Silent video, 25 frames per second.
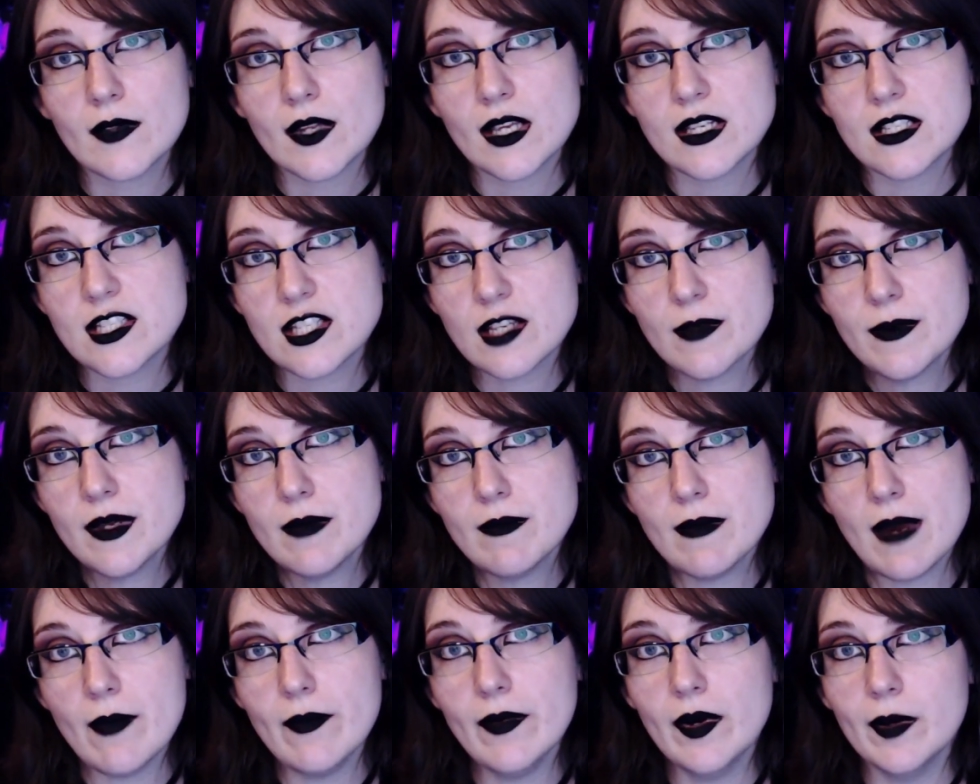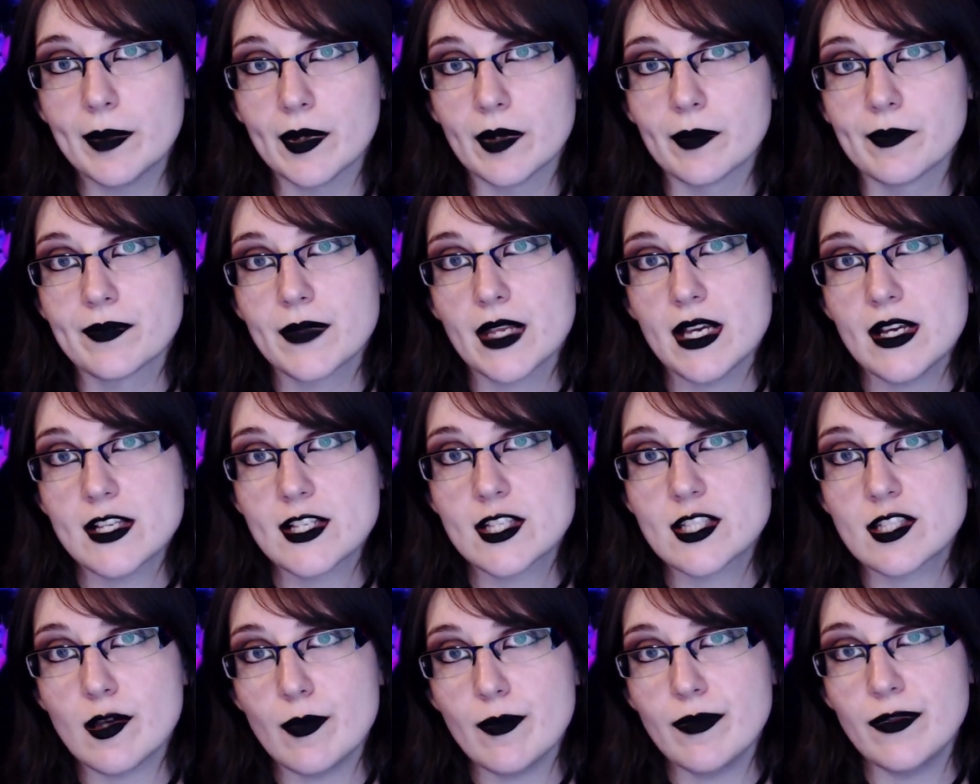Something memorable.
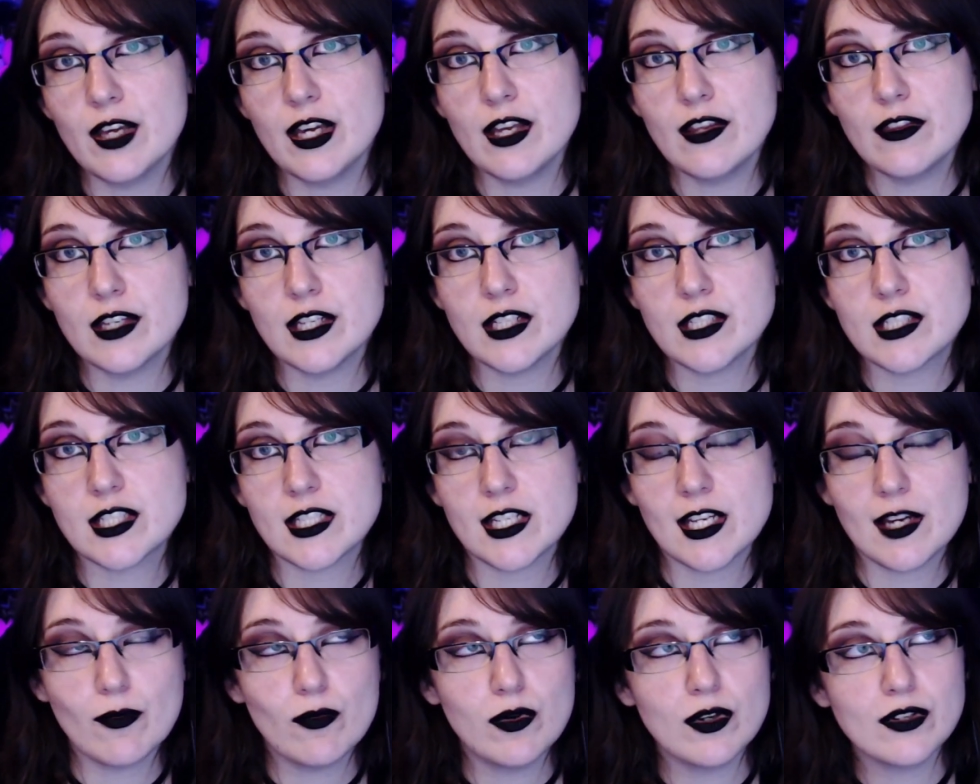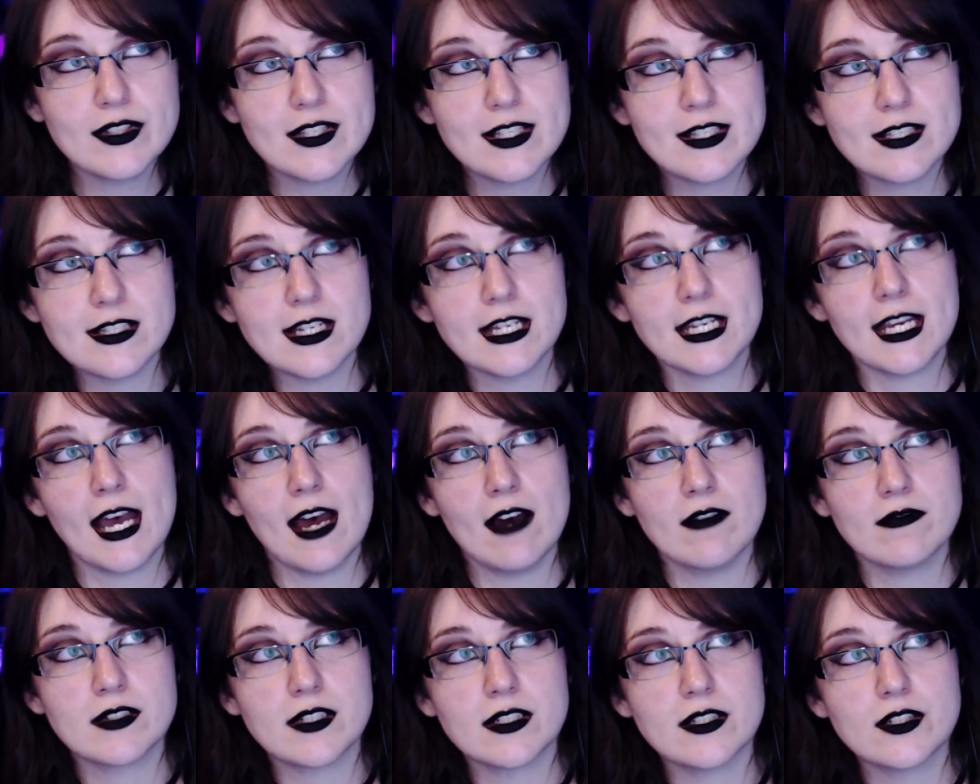Something that will stick
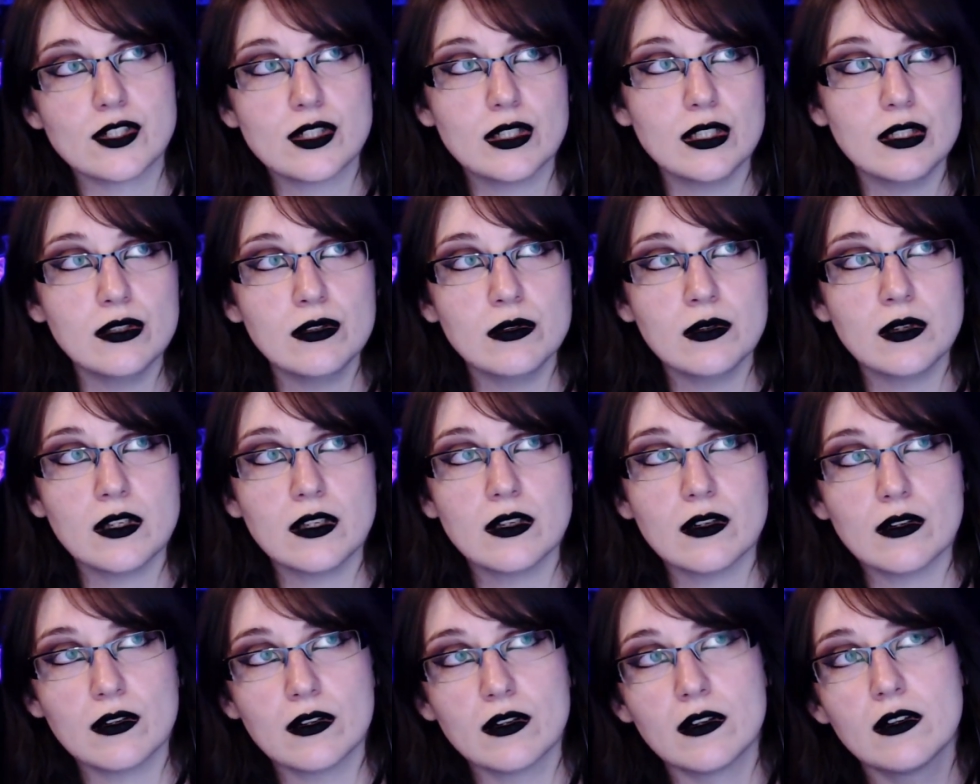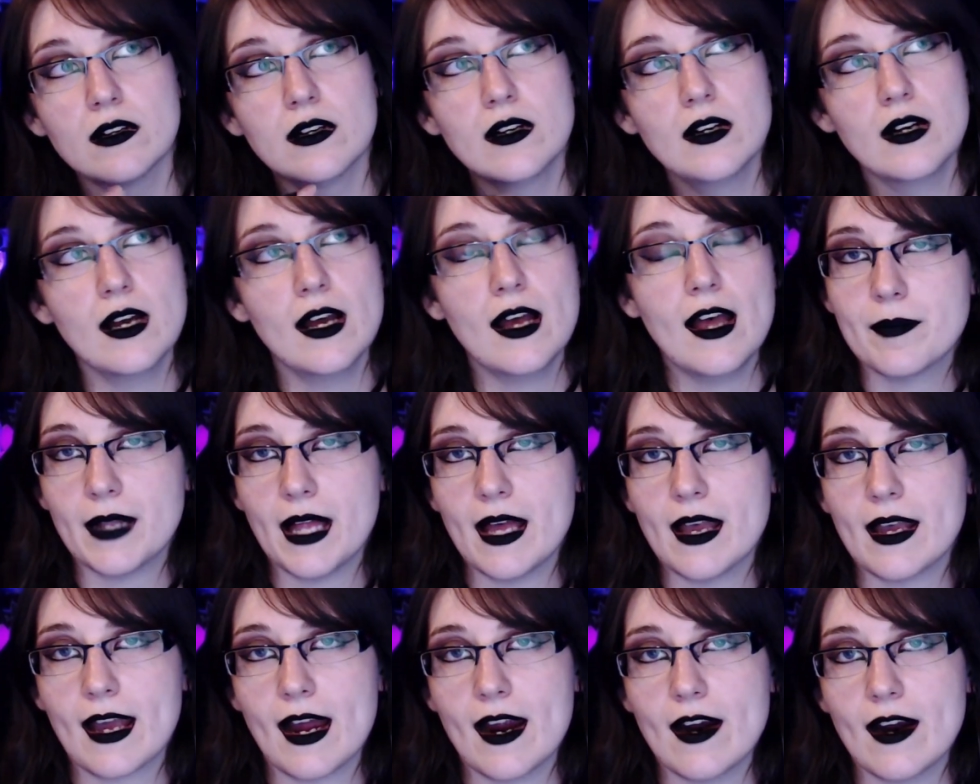out to your
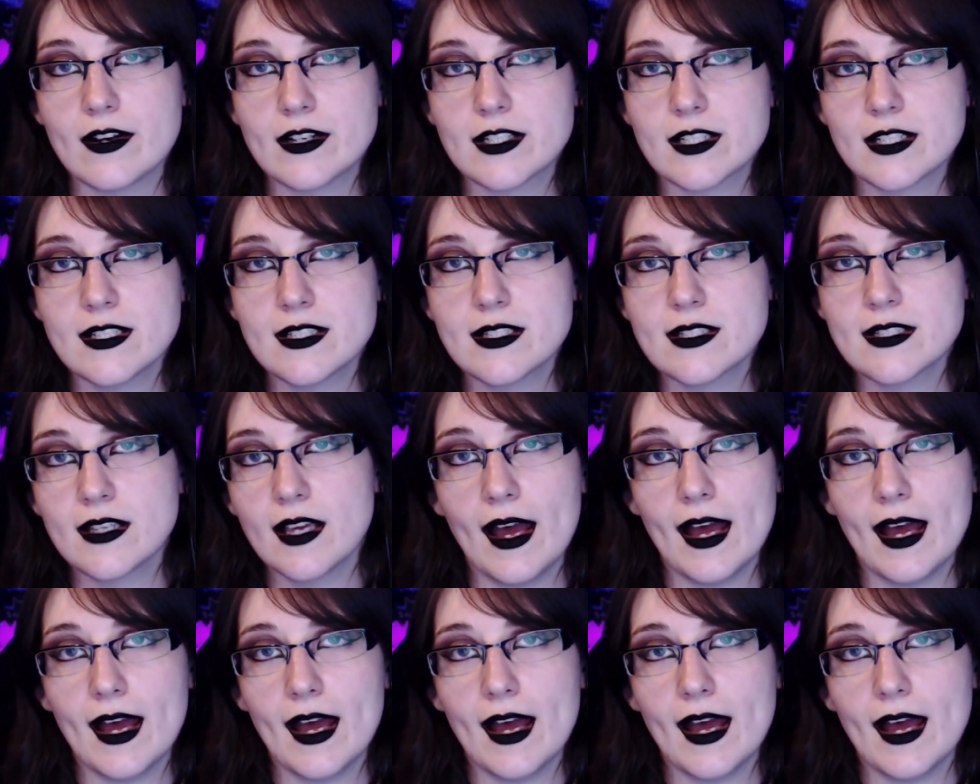player characters,